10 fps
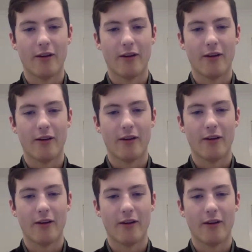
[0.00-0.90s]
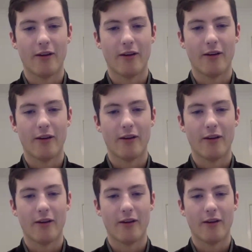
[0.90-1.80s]
job, so that was my only
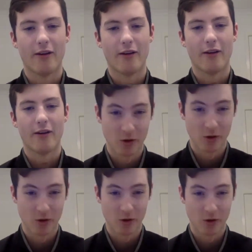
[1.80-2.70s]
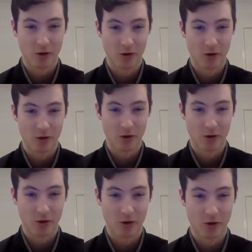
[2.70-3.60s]
source of real
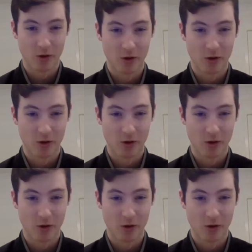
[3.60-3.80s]
income.